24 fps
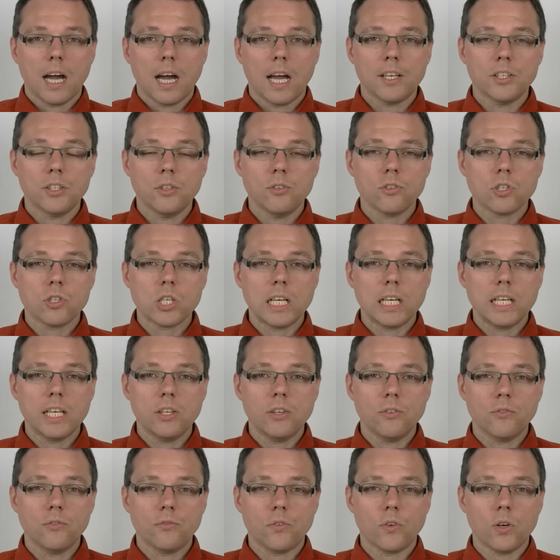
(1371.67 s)
And usually
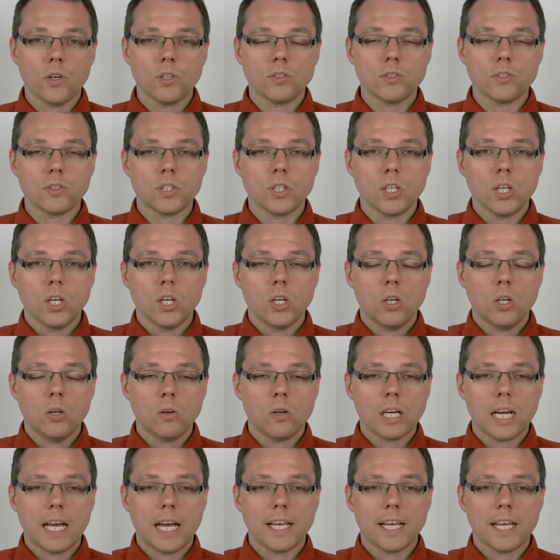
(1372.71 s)
you first
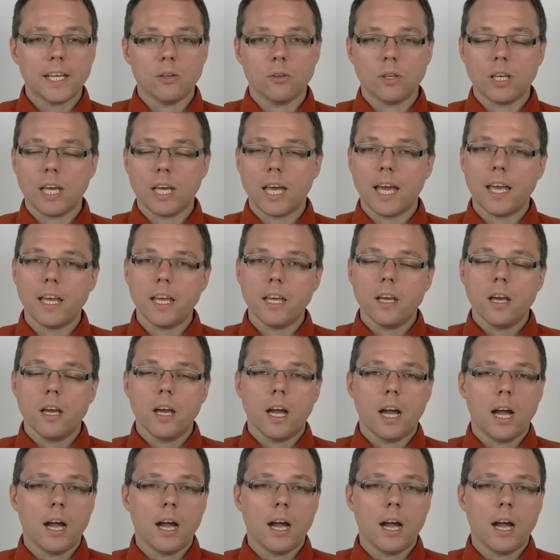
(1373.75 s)
look like, okay,